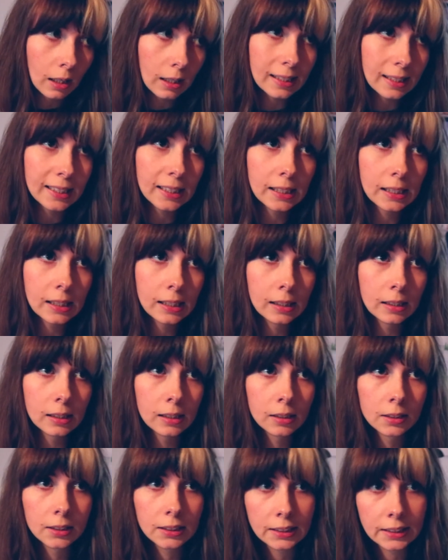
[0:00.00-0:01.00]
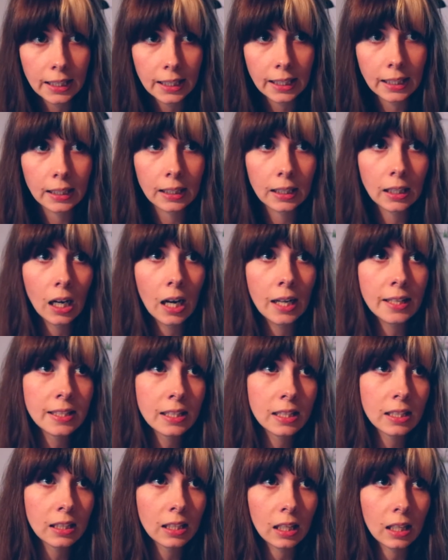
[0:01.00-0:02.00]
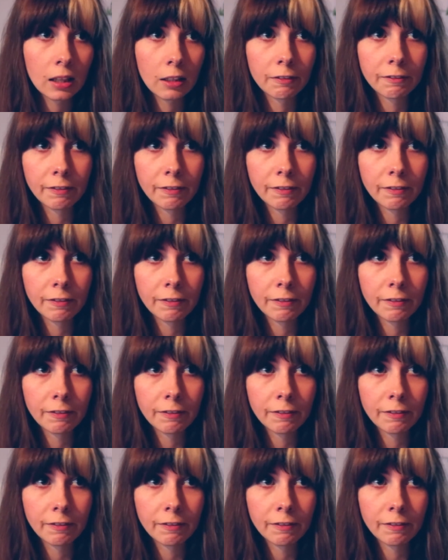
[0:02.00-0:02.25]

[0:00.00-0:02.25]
yeah, I didn't get the